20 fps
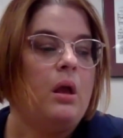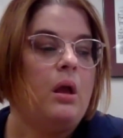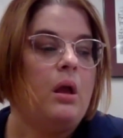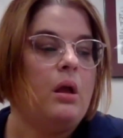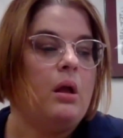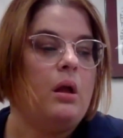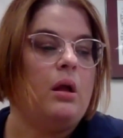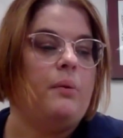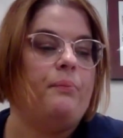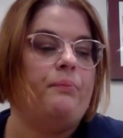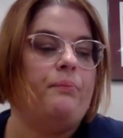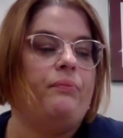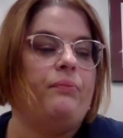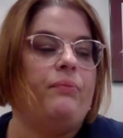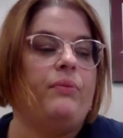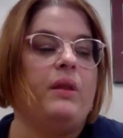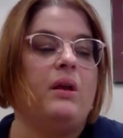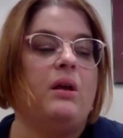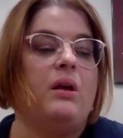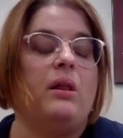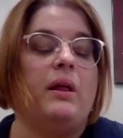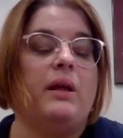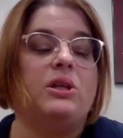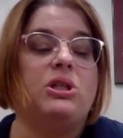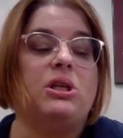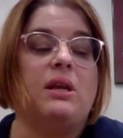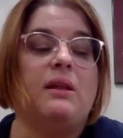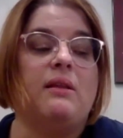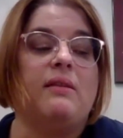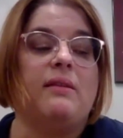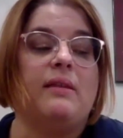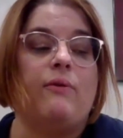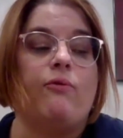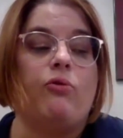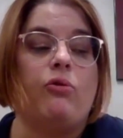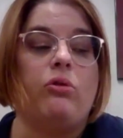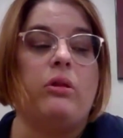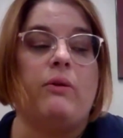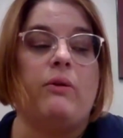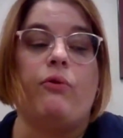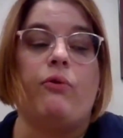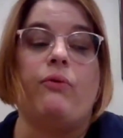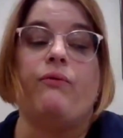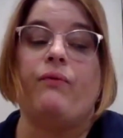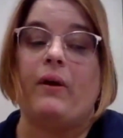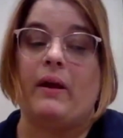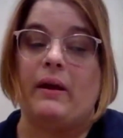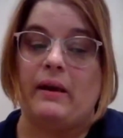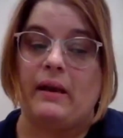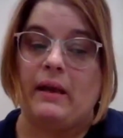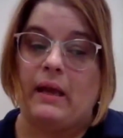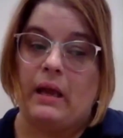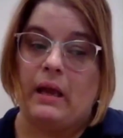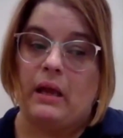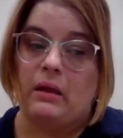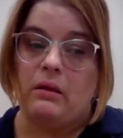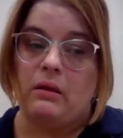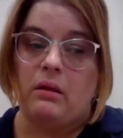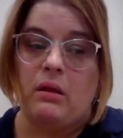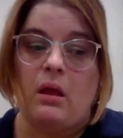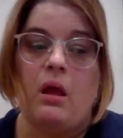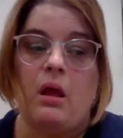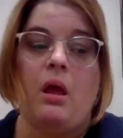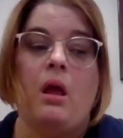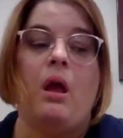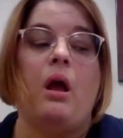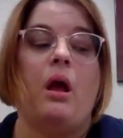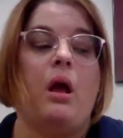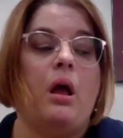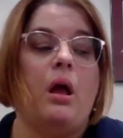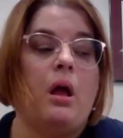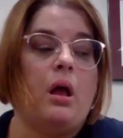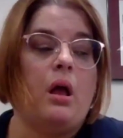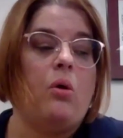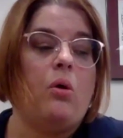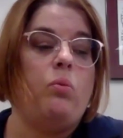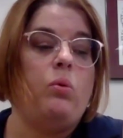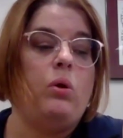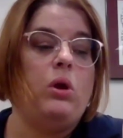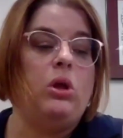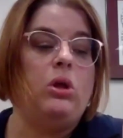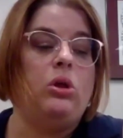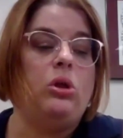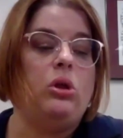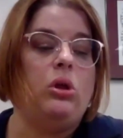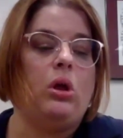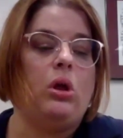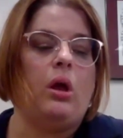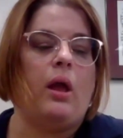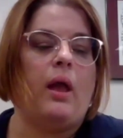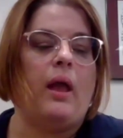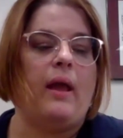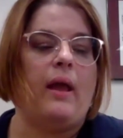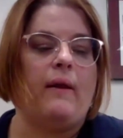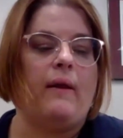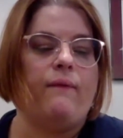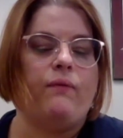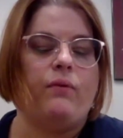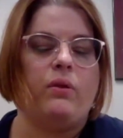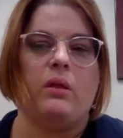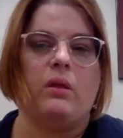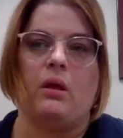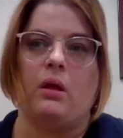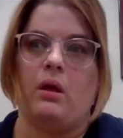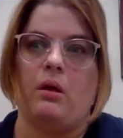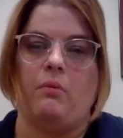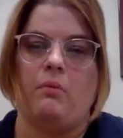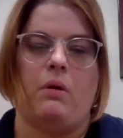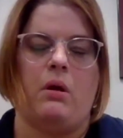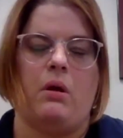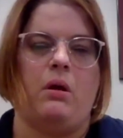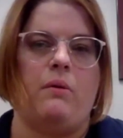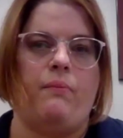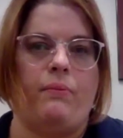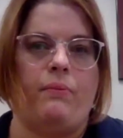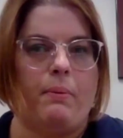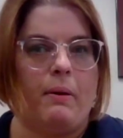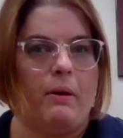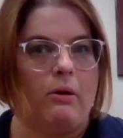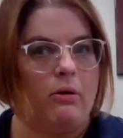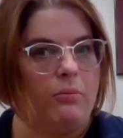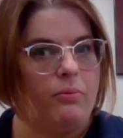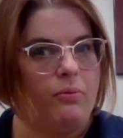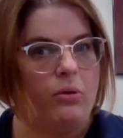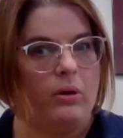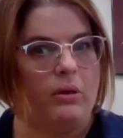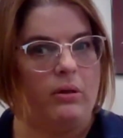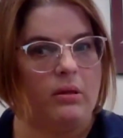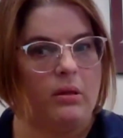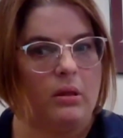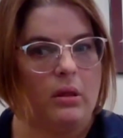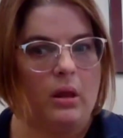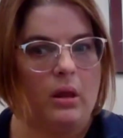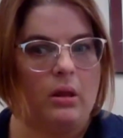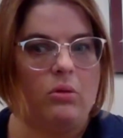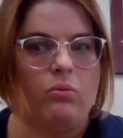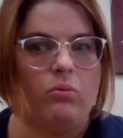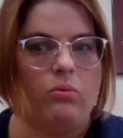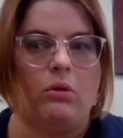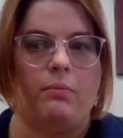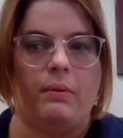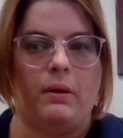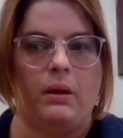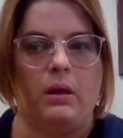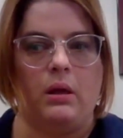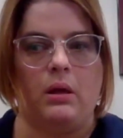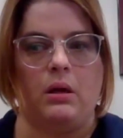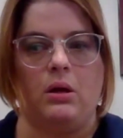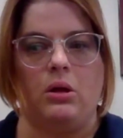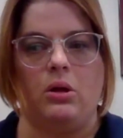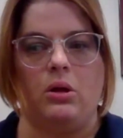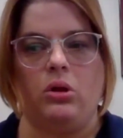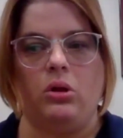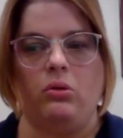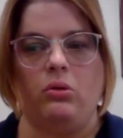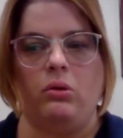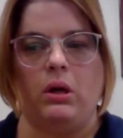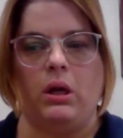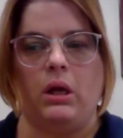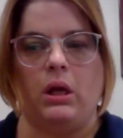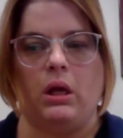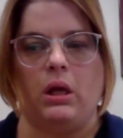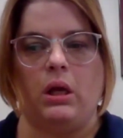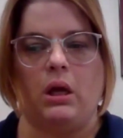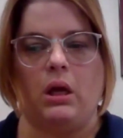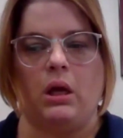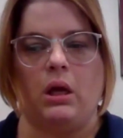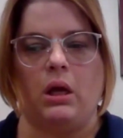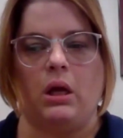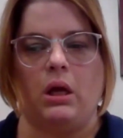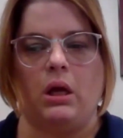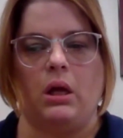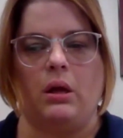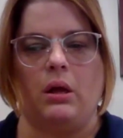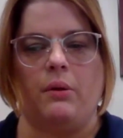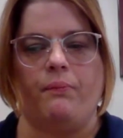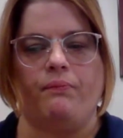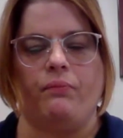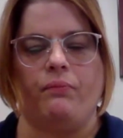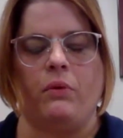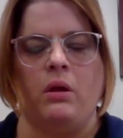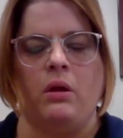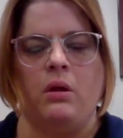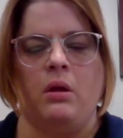The collection has several different finding aids. We have some, the PowerPoint slides will be including the